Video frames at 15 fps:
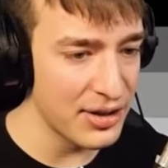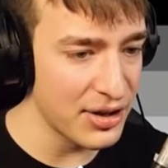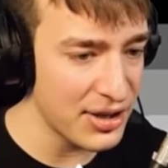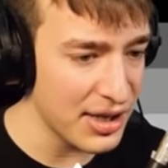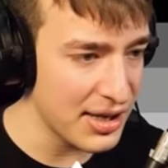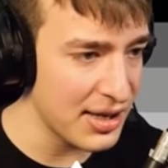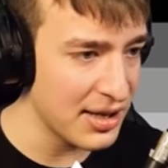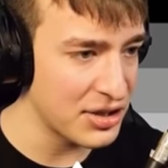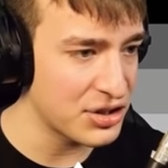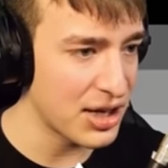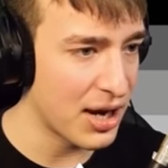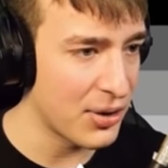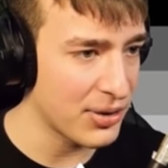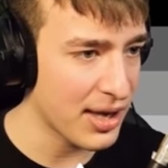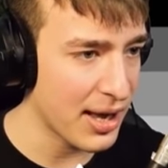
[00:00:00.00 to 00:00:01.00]
lucky here,
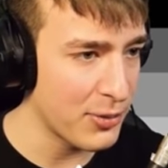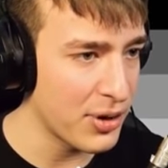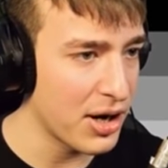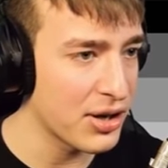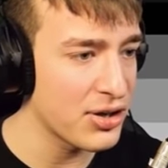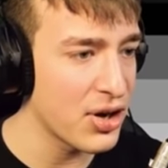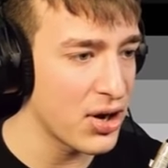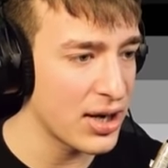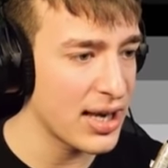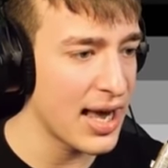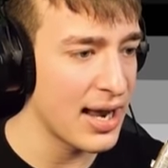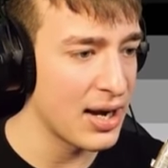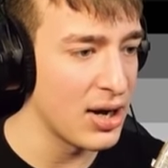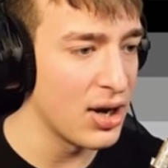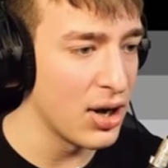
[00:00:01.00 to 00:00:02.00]
chat, okay? We are going to
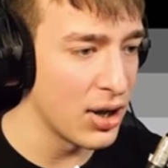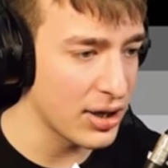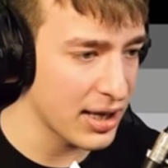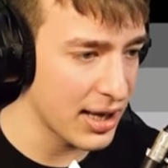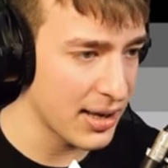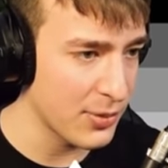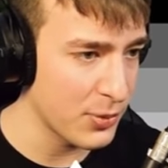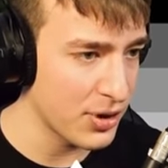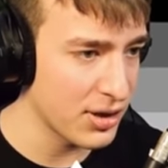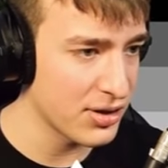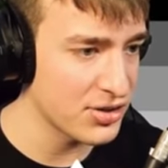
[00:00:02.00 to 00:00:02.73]
get lucky. We're going